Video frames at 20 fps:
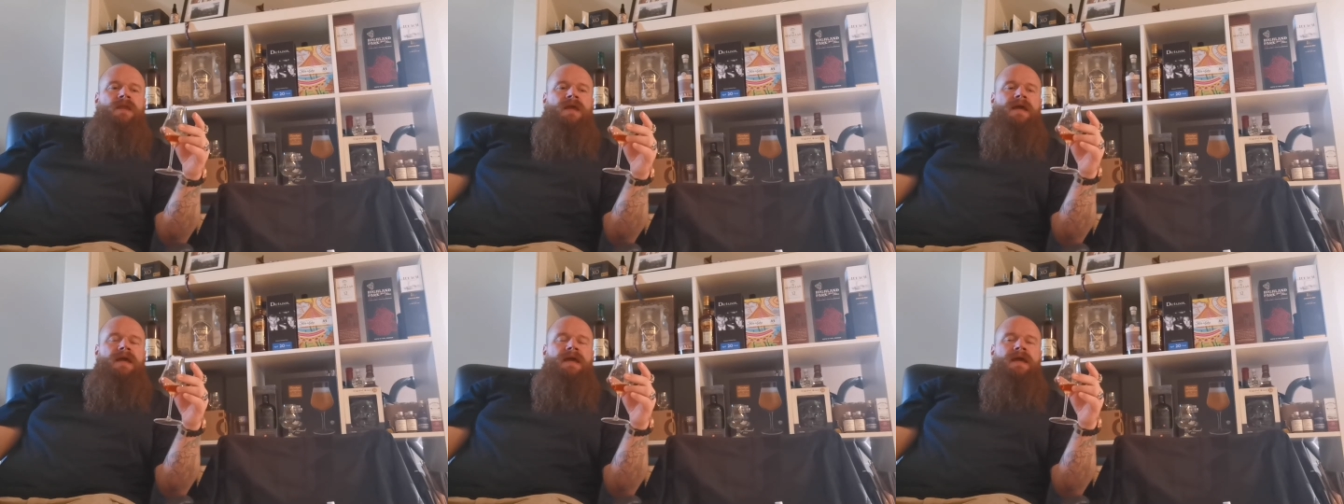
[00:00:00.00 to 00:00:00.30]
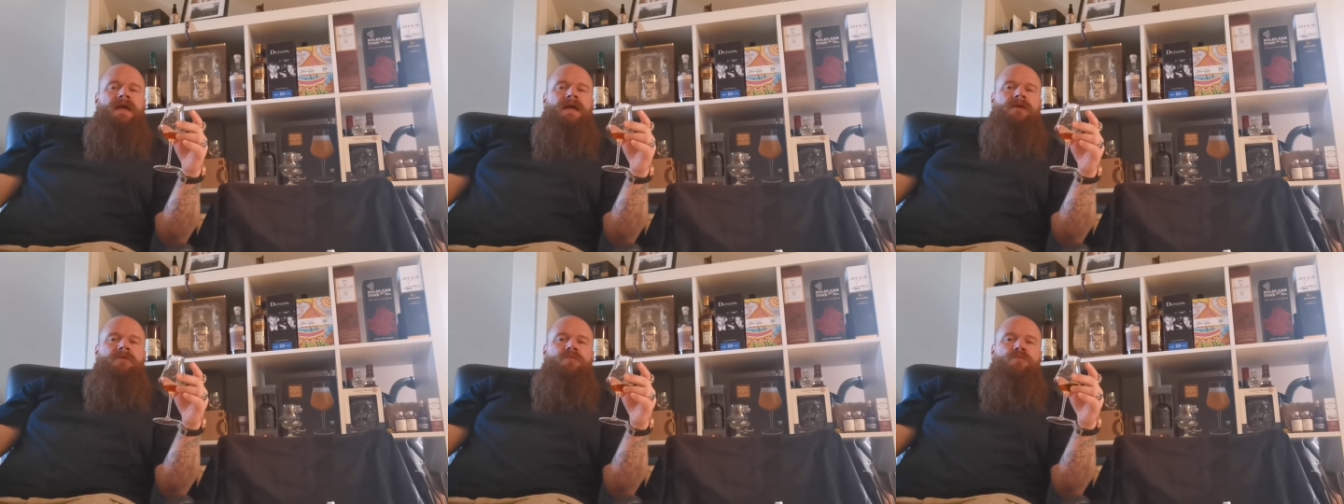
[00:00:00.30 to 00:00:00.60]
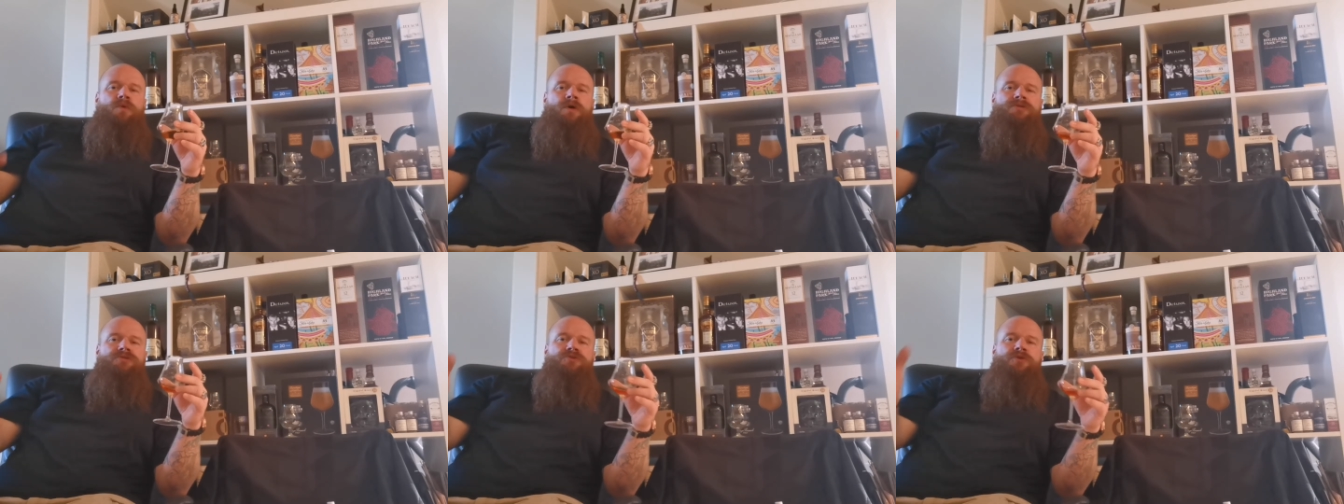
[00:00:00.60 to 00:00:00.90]
and
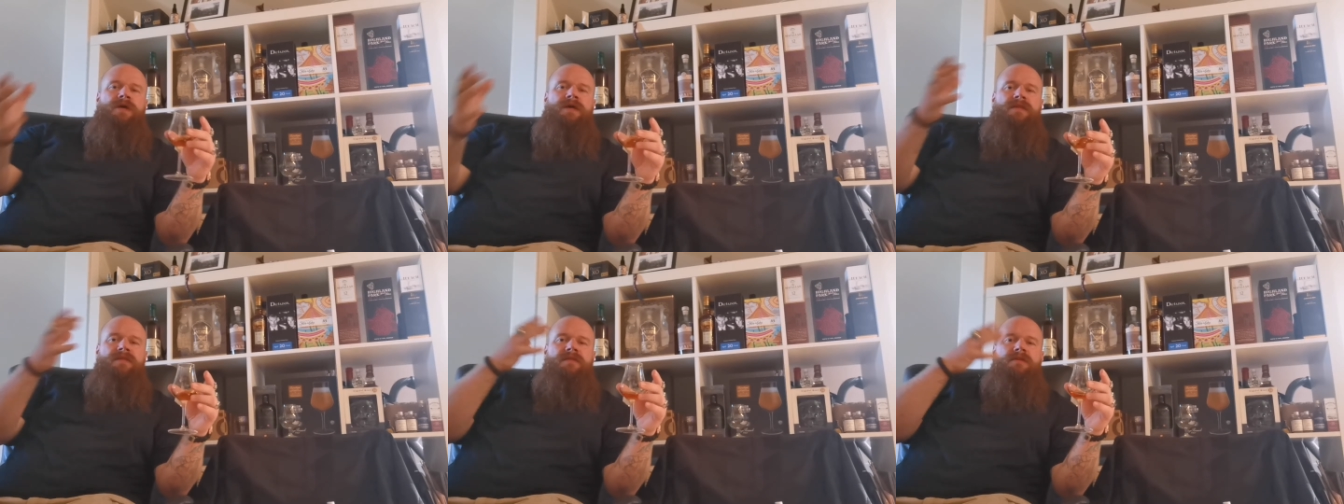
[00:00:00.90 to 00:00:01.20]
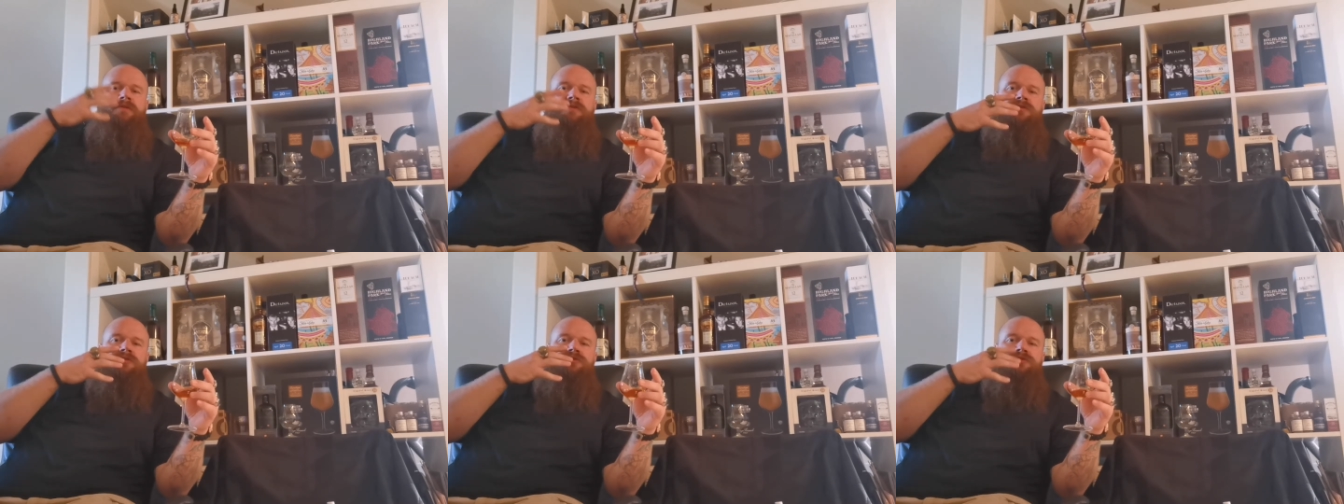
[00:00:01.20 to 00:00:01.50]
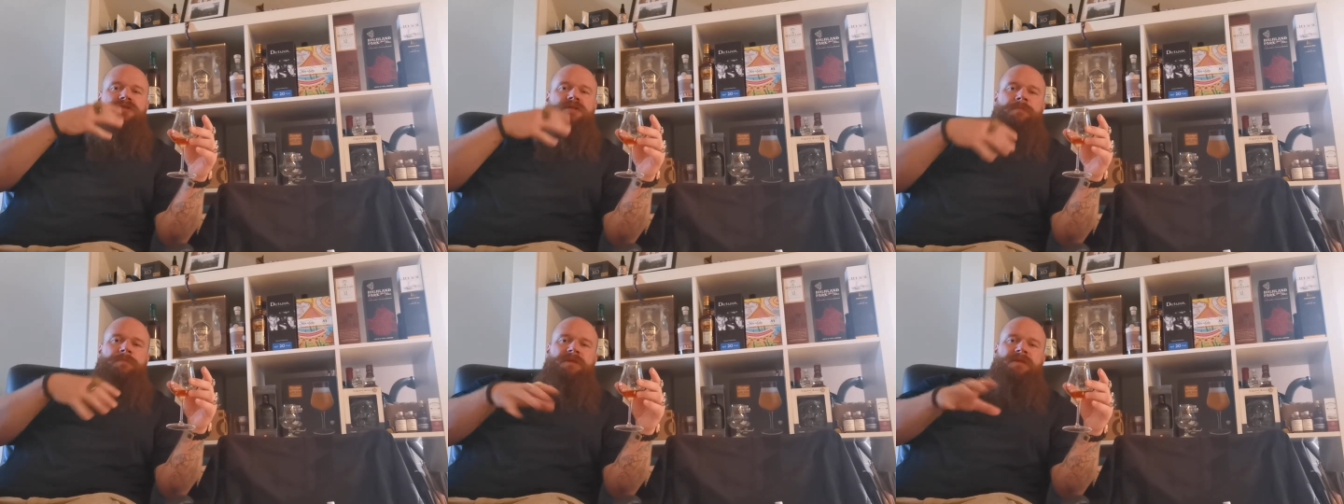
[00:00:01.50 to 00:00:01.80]
once you
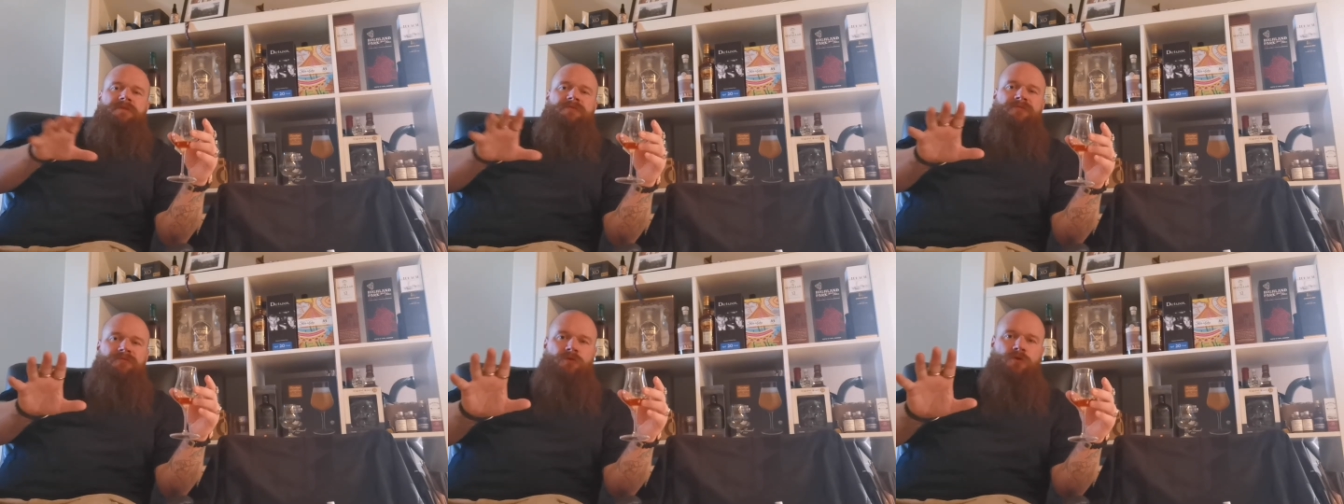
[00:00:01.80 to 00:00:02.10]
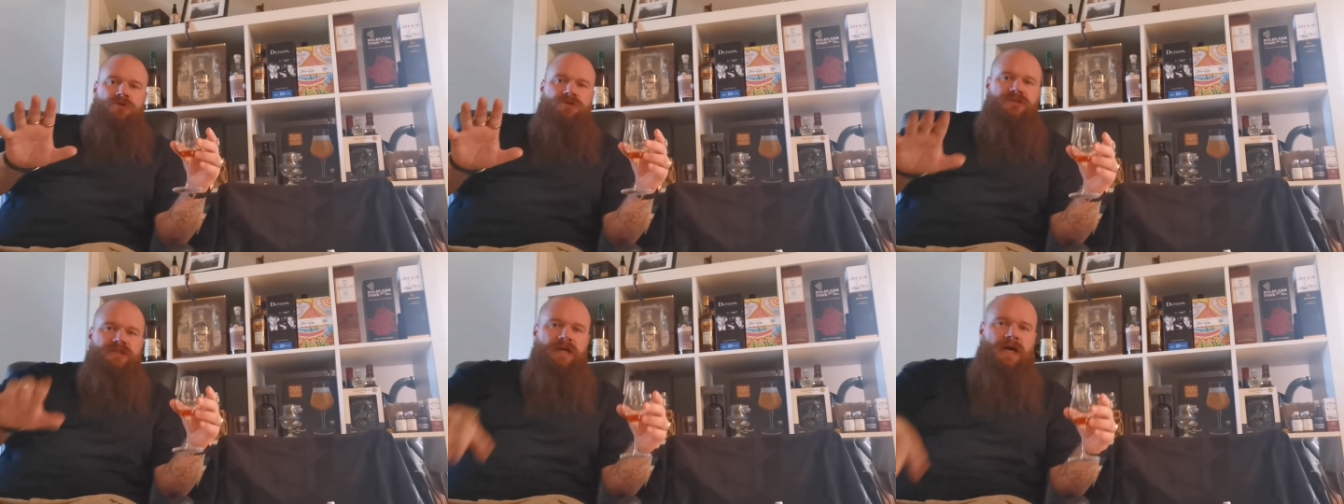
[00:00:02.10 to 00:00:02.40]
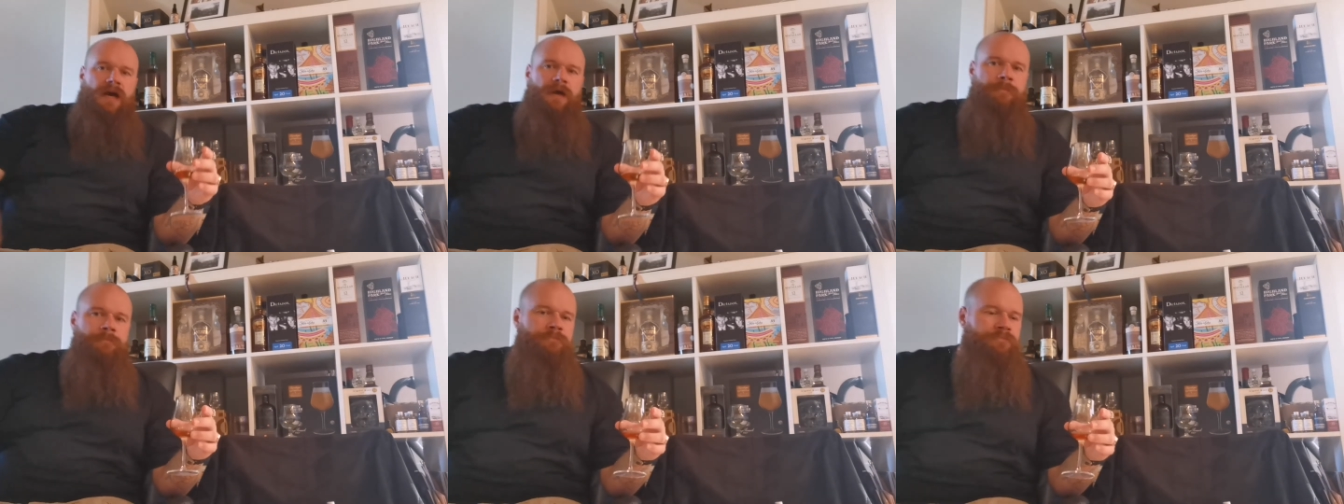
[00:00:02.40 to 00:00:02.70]
sip it the first
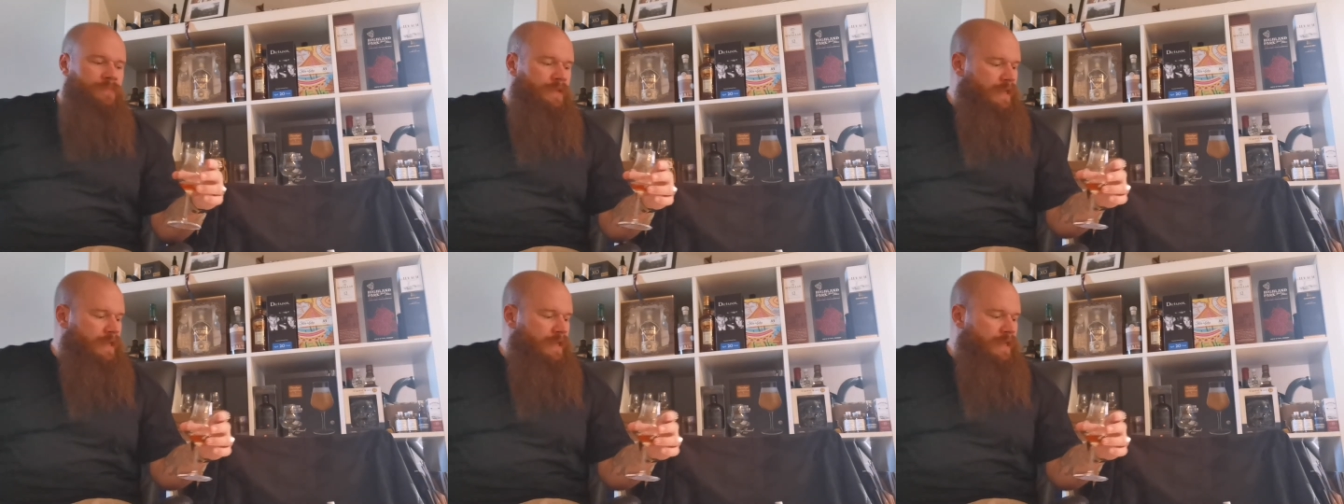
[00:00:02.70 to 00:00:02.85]
time,